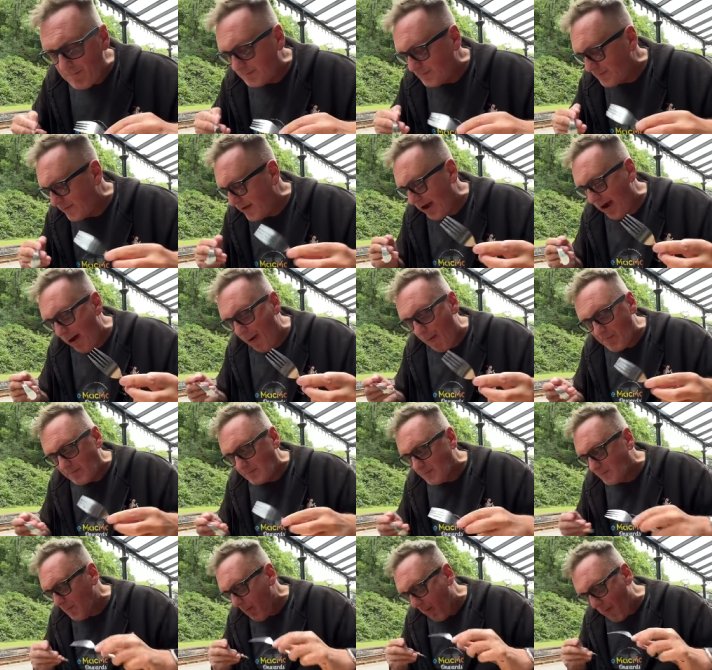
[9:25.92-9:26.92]
Yeah,
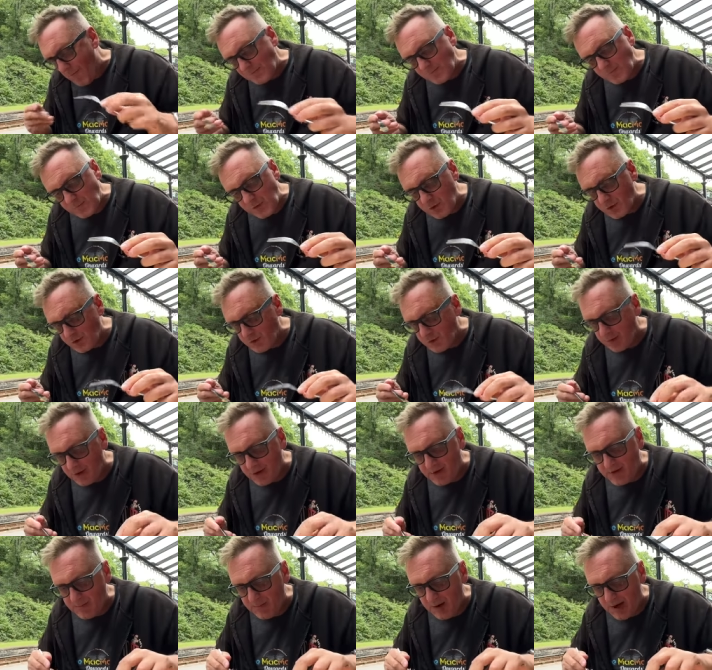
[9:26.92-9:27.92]
good
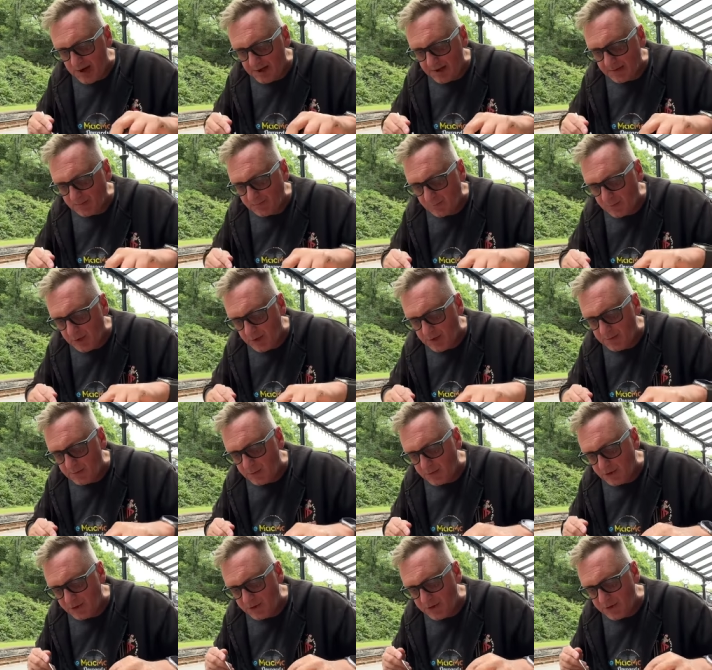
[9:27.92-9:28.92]
quality bacon. Got the
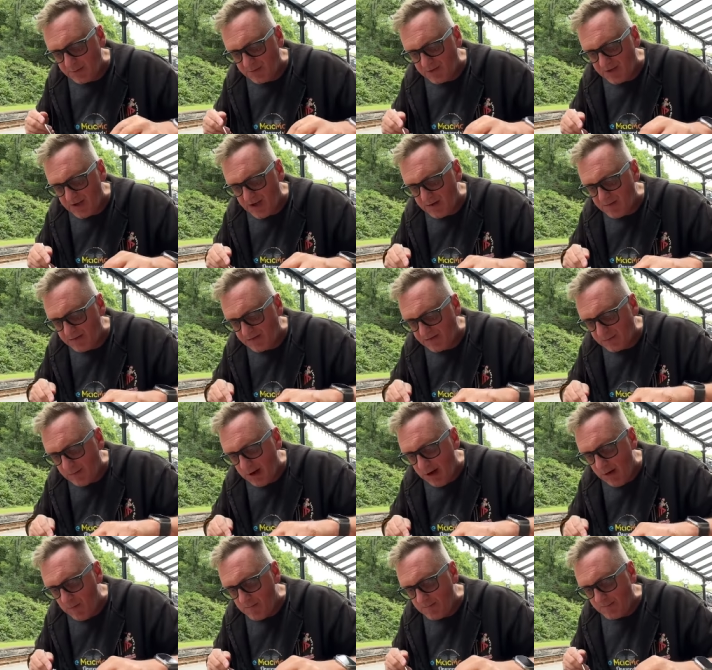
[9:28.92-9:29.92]
mushrooms there as
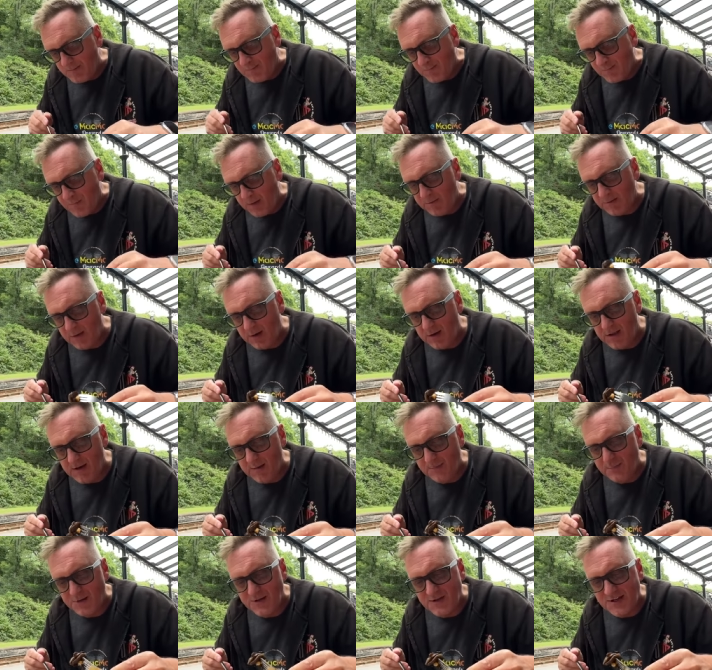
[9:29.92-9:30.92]
well. None of
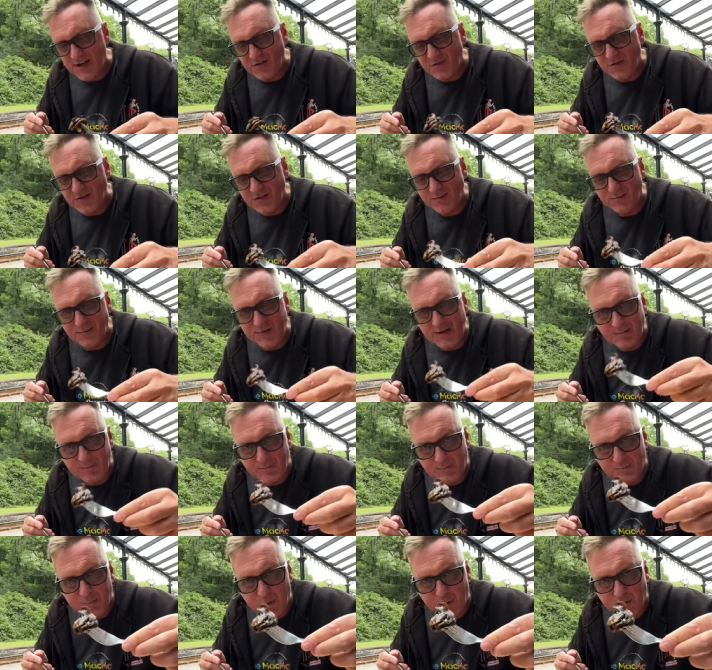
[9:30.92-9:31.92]
them pretentious big
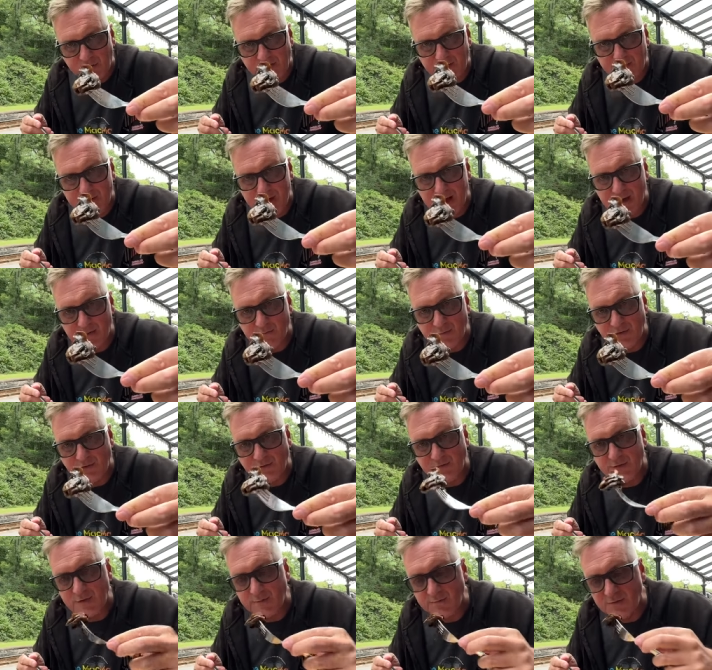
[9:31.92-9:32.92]
portobello
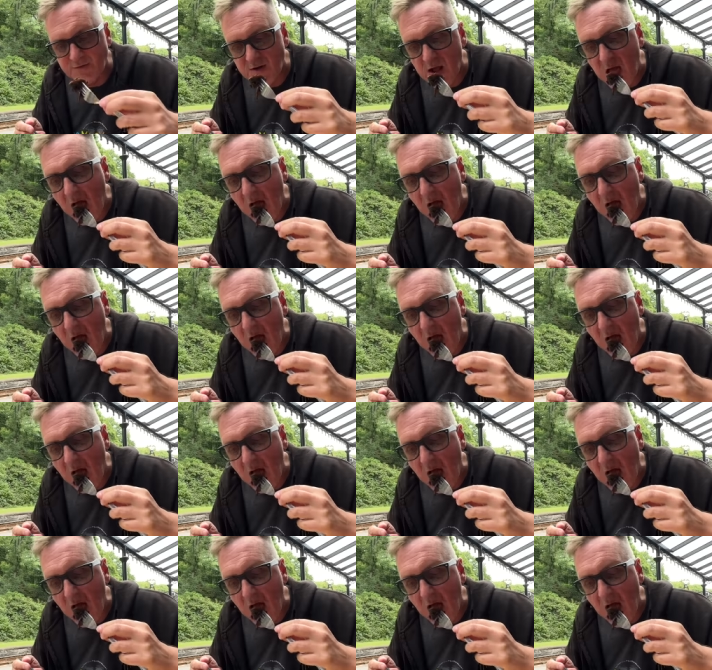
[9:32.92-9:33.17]
mushrooms.